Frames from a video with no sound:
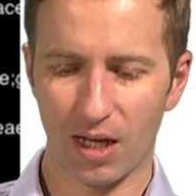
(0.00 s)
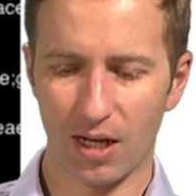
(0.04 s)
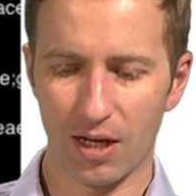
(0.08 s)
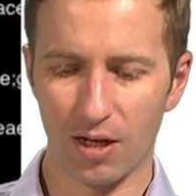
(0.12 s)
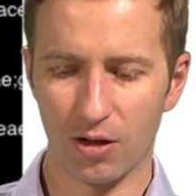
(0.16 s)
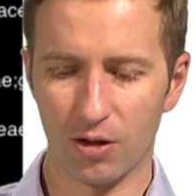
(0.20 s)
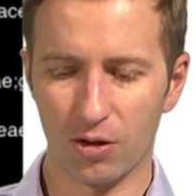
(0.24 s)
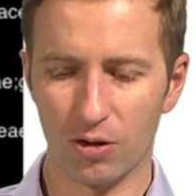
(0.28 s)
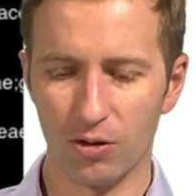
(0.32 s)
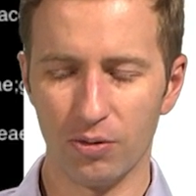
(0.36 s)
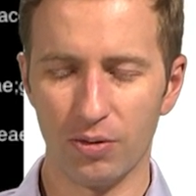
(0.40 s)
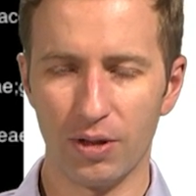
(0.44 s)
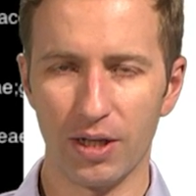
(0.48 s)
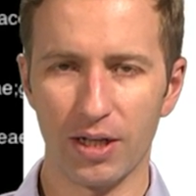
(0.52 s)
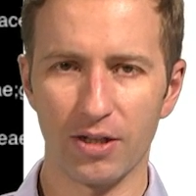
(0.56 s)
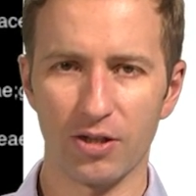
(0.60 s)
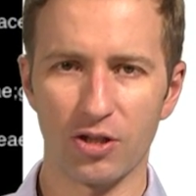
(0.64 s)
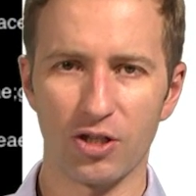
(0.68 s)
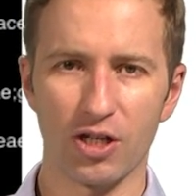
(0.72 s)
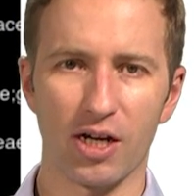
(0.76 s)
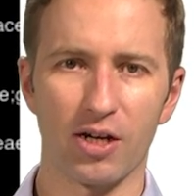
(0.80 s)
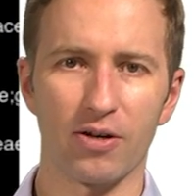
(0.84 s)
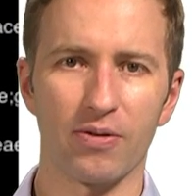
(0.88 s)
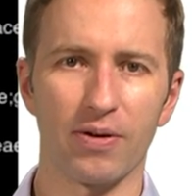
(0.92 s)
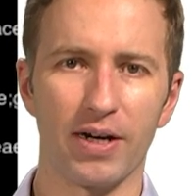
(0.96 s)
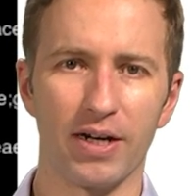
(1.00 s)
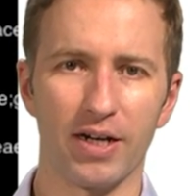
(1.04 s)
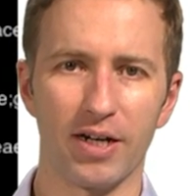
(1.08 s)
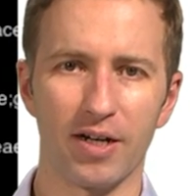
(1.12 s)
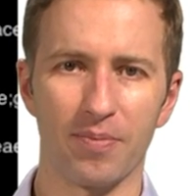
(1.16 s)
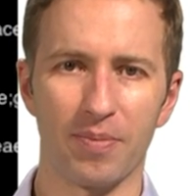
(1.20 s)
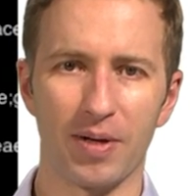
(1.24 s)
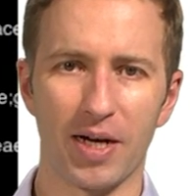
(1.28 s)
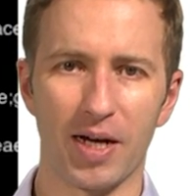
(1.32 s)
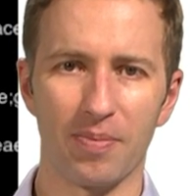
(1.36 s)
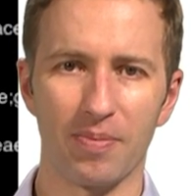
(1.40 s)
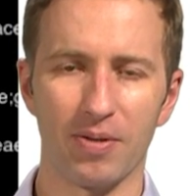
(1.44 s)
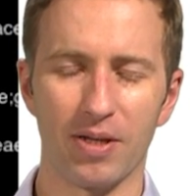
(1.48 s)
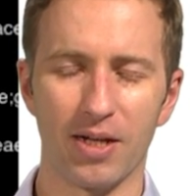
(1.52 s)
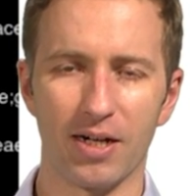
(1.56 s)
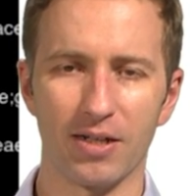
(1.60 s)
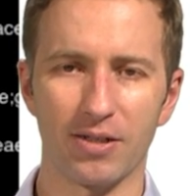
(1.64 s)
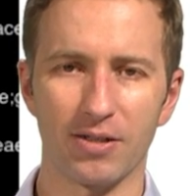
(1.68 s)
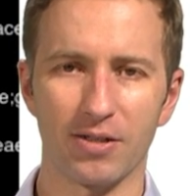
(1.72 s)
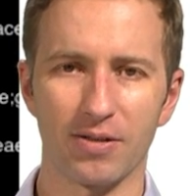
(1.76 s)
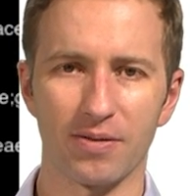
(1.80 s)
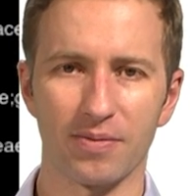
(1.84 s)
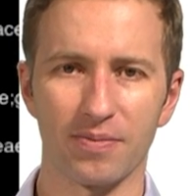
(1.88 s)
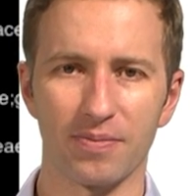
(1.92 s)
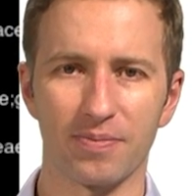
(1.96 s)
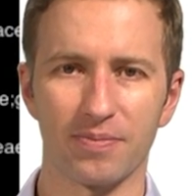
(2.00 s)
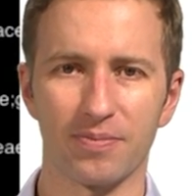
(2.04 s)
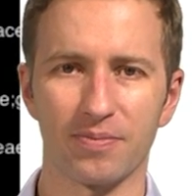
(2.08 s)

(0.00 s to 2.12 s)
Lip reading: including generating biplots.